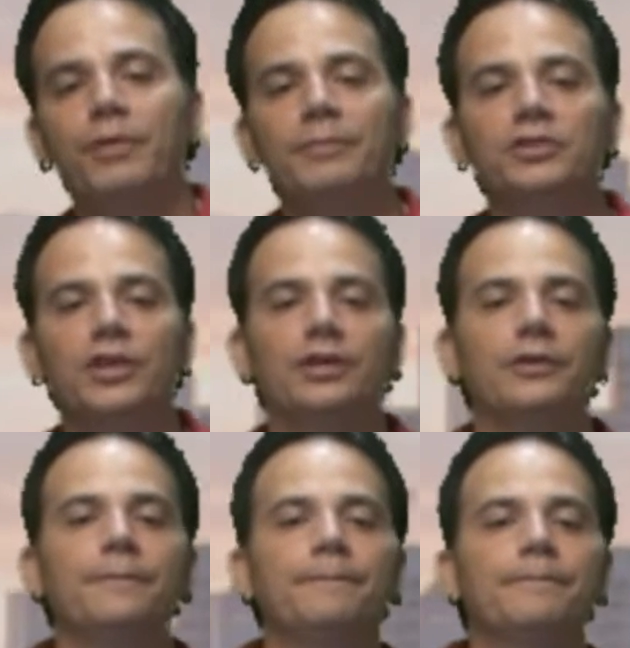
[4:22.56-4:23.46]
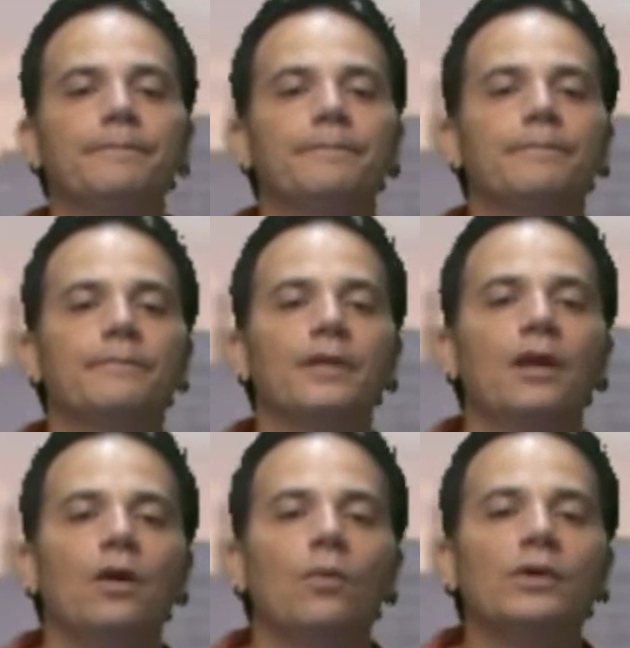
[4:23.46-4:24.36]
perpetrator
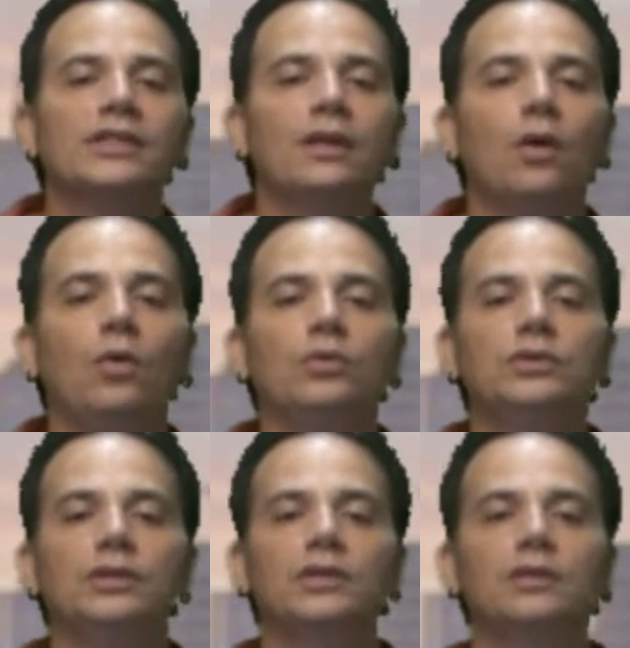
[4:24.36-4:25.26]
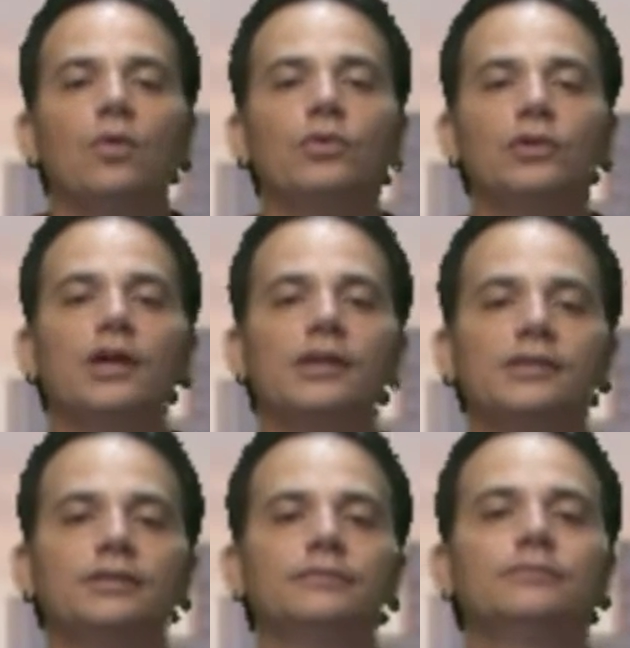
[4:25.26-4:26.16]
was an older
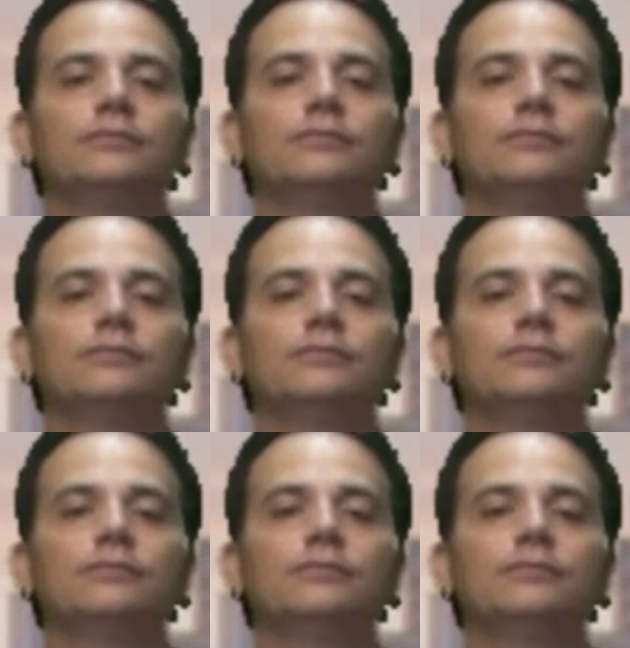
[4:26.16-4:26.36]
cousin,